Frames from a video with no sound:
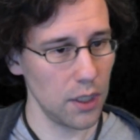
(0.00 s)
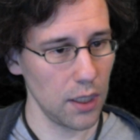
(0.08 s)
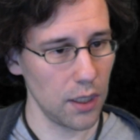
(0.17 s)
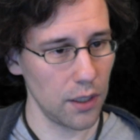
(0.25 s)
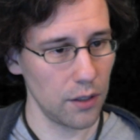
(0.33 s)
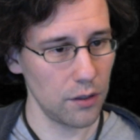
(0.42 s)

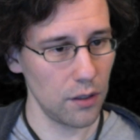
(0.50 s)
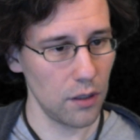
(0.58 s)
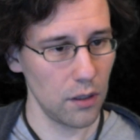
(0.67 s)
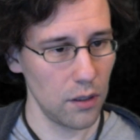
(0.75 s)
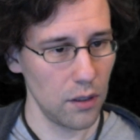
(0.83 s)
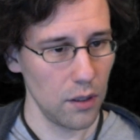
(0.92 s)

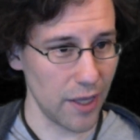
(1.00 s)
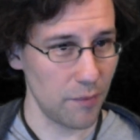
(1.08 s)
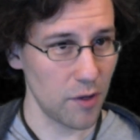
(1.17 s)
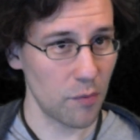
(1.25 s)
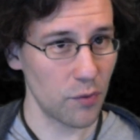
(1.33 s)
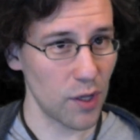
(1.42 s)
and
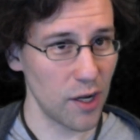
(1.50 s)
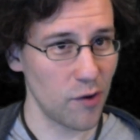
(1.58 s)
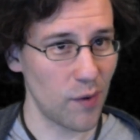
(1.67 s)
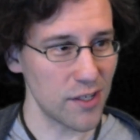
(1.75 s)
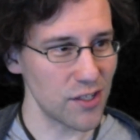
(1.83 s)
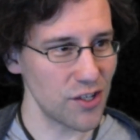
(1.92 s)
hit me up with any
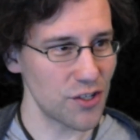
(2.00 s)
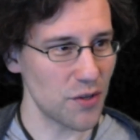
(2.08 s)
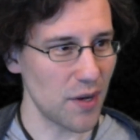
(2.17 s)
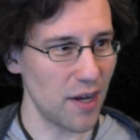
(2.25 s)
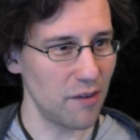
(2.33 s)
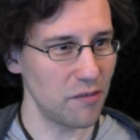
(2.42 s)
questions
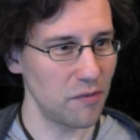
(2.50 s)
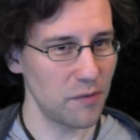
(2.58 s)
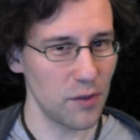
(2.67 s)
you have.